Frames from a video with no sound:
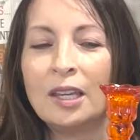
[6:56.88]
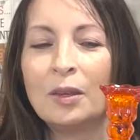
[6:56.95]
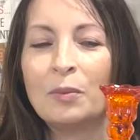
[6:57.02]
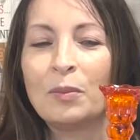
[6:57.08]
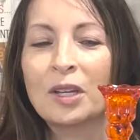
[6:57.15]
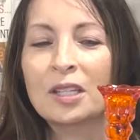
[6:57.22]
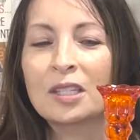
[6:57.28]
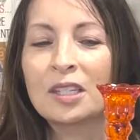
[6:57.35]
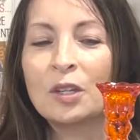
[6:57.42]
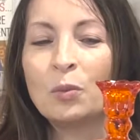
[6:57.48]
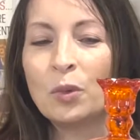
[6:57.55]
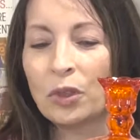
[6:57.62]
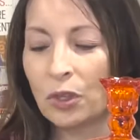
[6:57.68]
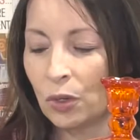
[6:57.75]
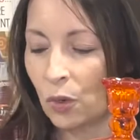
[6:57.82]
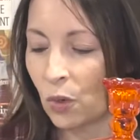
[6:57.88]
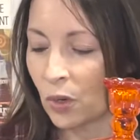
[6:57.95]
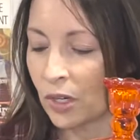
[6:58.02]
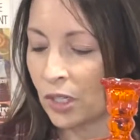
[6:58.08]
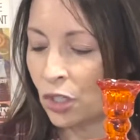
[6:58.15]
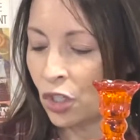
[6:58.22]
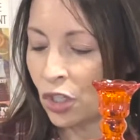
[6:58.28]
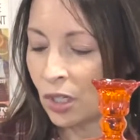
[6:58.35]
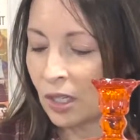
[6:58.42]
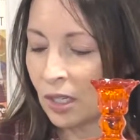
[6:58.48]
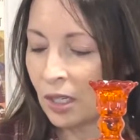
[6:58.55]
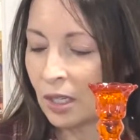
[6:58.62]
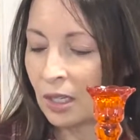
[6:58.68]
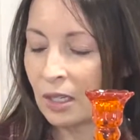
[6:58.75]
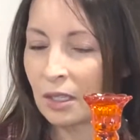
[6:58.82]
mixed in with an orange.
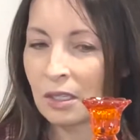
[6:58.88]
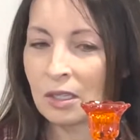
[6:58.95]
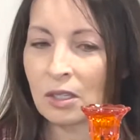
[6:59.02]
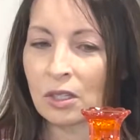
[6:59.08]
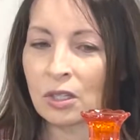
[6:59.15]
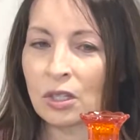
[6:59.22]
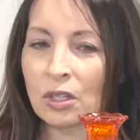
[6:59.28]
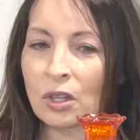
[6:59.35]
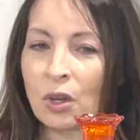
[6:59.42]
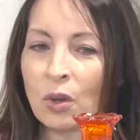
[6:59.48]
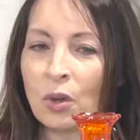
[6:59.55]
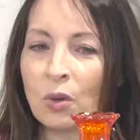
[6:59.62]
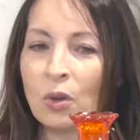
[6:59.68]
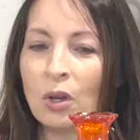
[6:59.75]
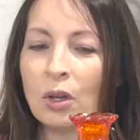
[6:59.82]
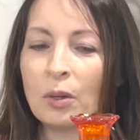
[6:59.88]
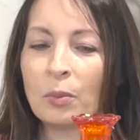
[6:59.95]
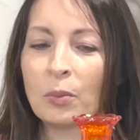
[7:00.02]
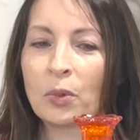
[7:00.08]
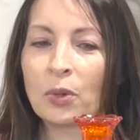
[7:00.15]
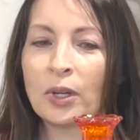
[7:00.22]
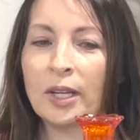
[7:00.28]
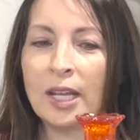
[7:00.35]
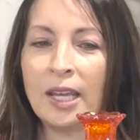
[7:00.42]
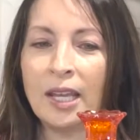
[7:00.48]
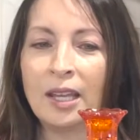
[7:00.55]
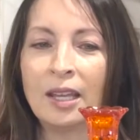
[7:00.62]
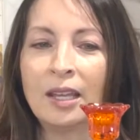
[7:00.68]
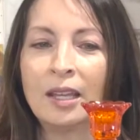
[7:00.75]
So pretty.